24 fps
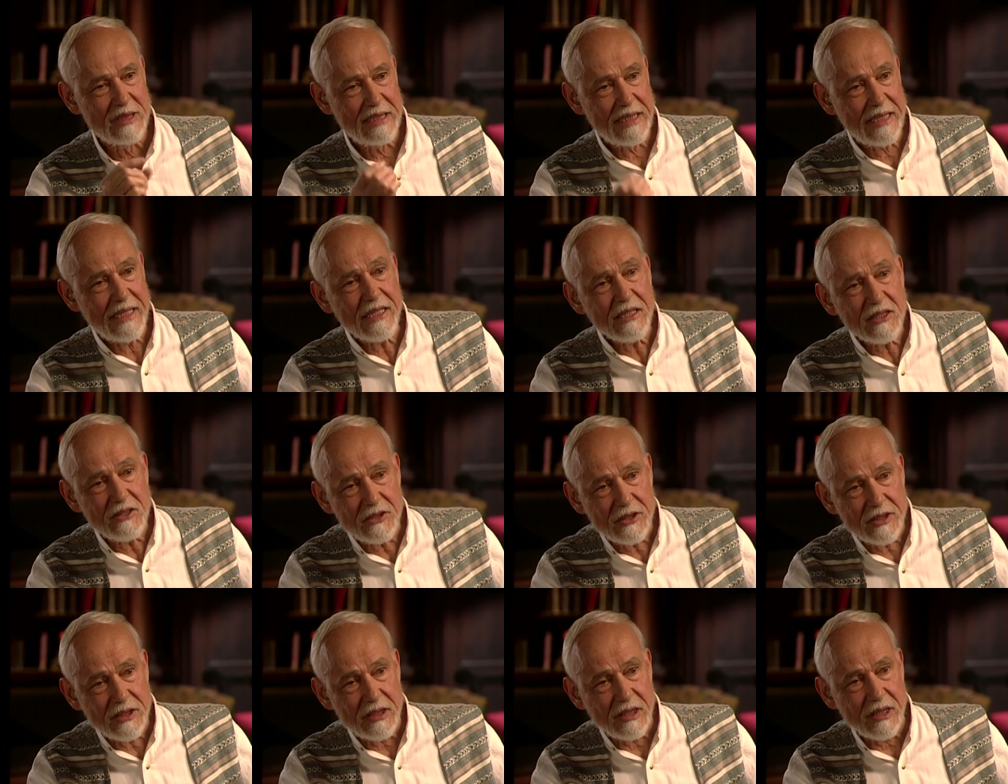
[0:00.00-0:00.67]

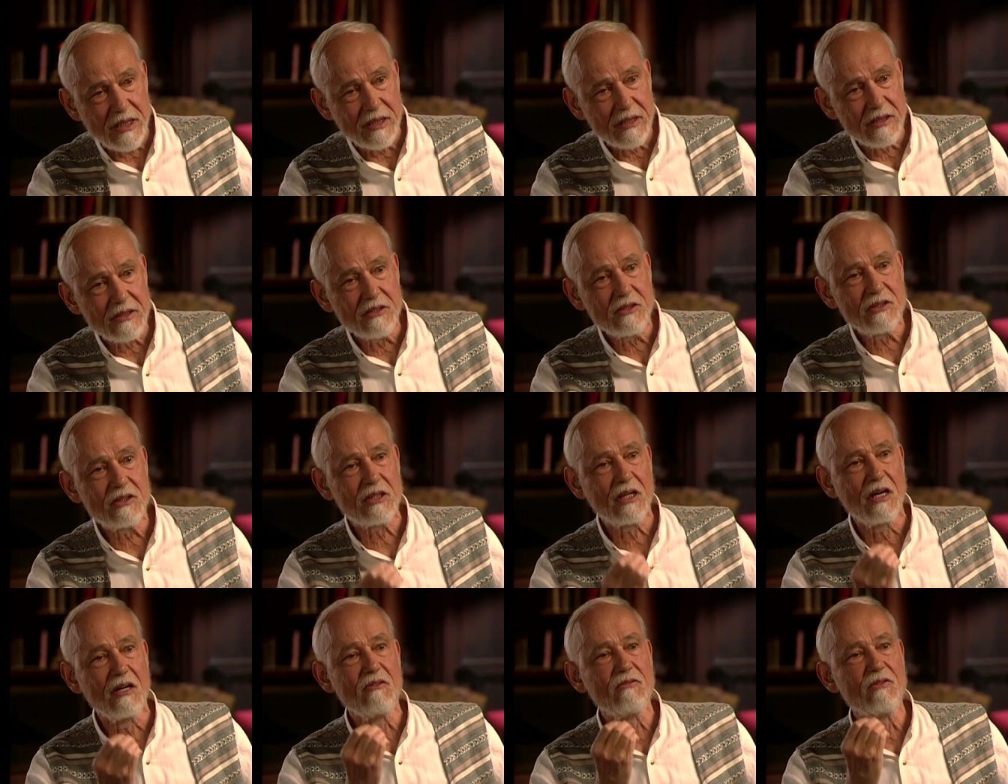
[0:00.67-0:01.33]

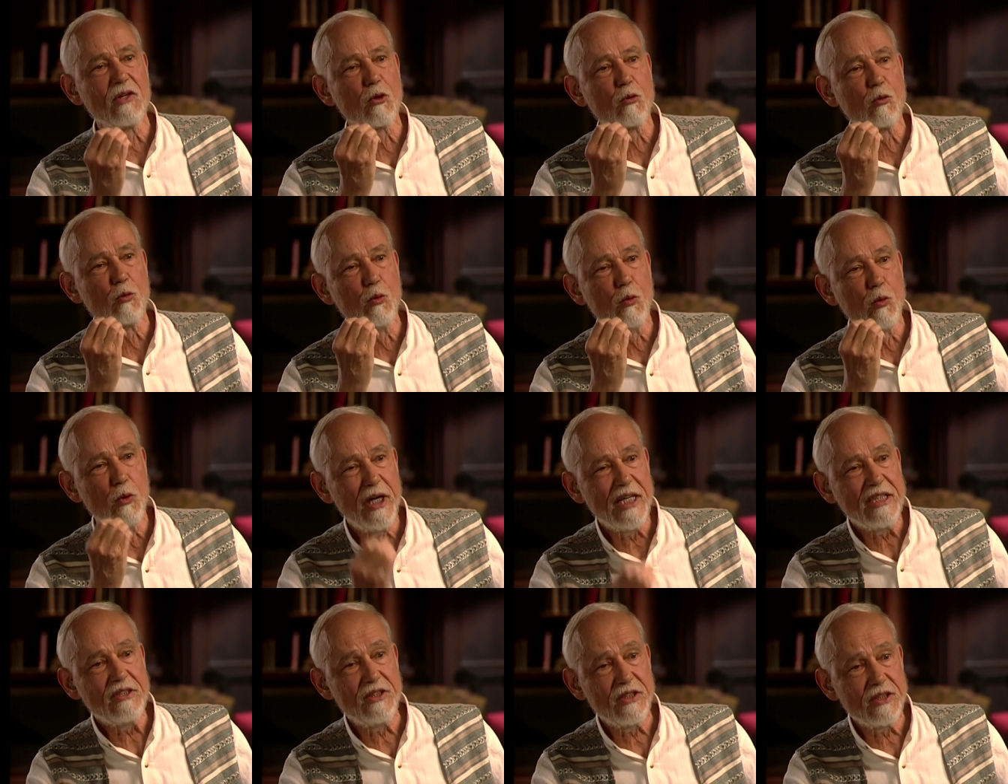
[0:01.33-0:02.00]
teachings of
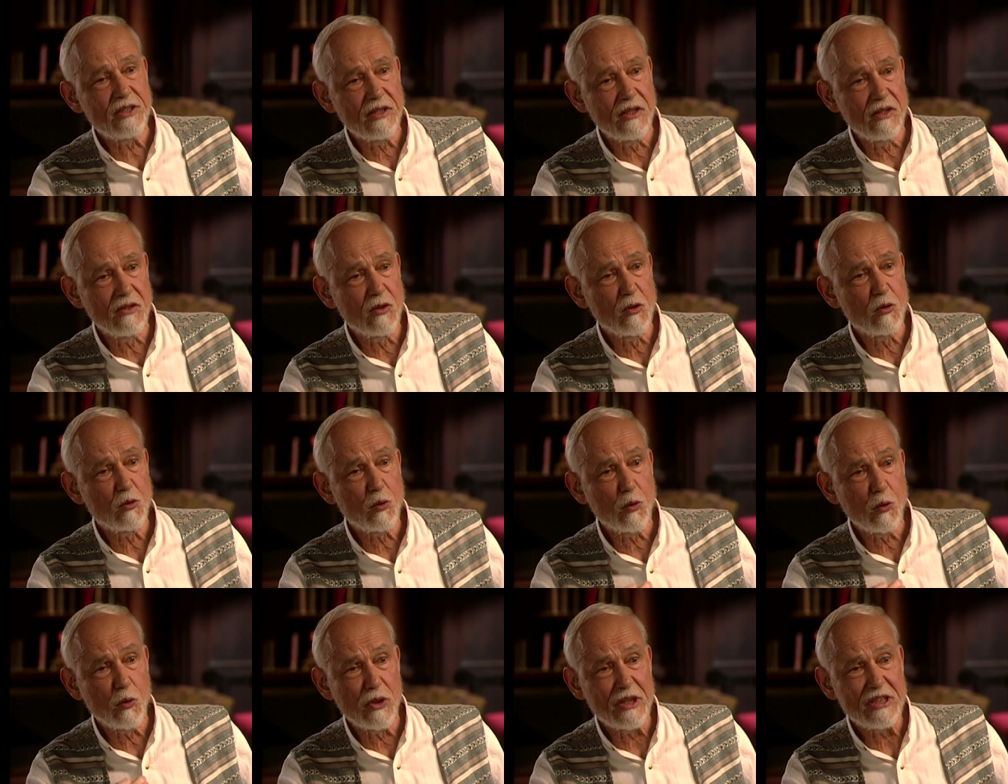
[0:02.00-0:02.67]

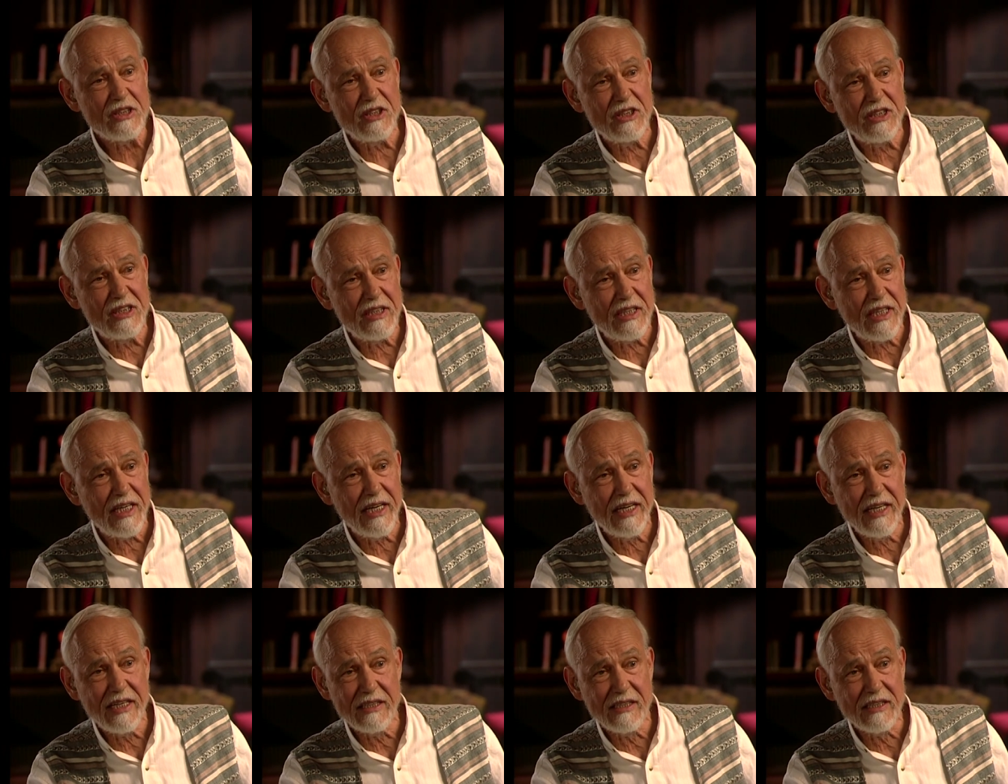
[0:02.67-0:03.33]
original
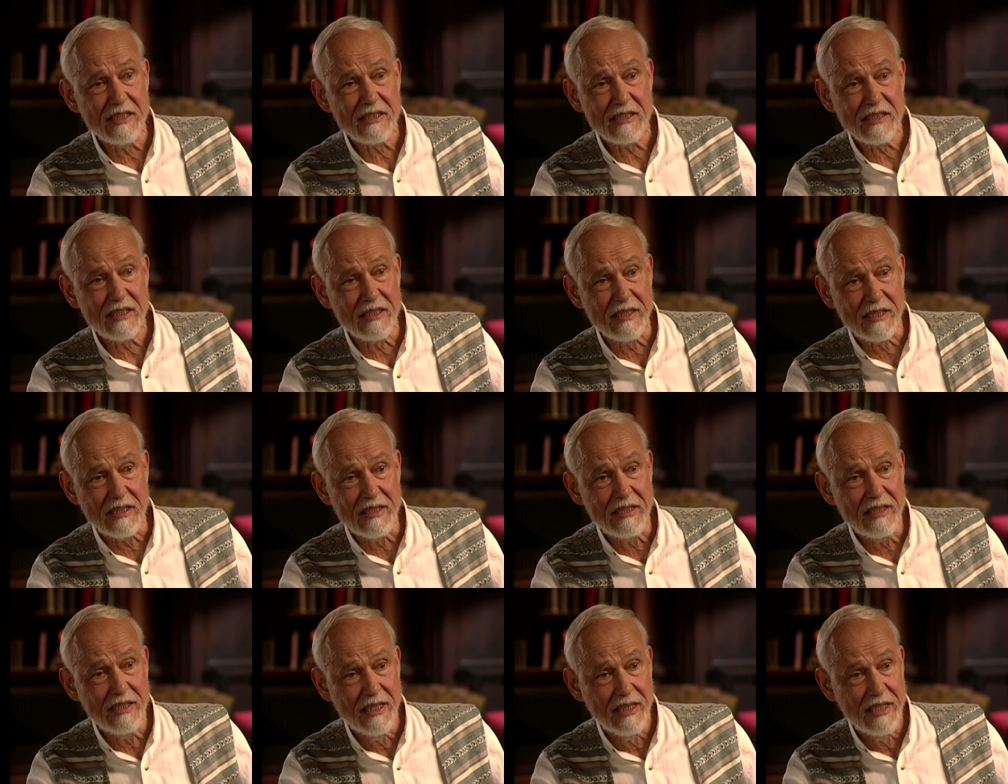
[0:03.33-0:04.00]

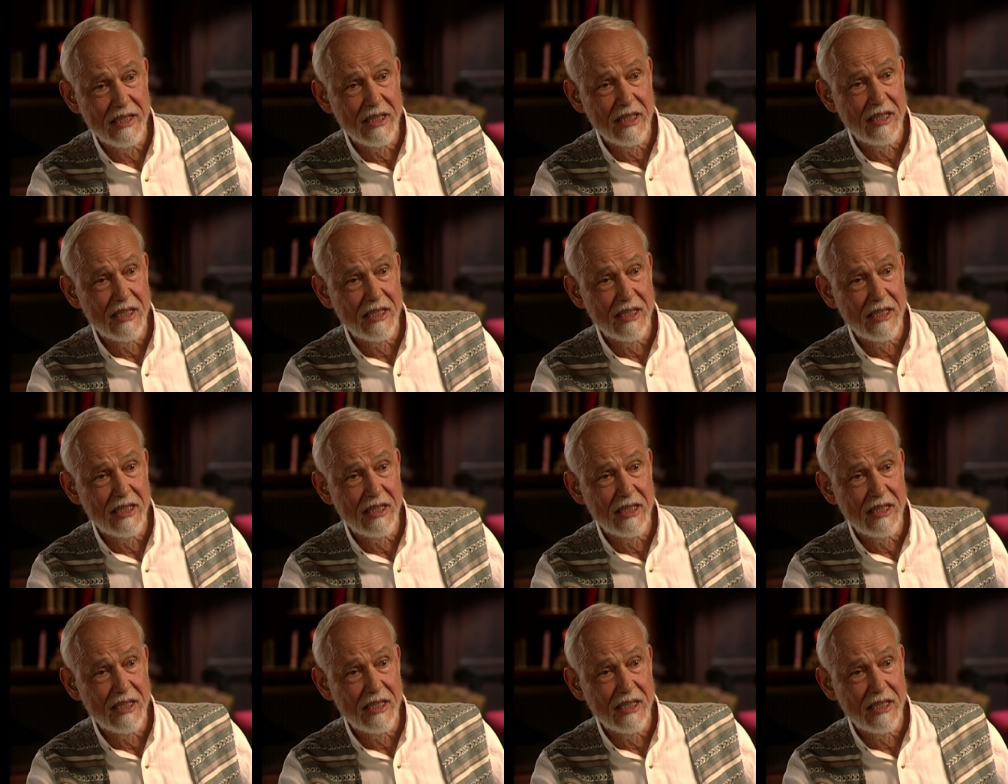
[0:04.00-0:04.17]
Christianity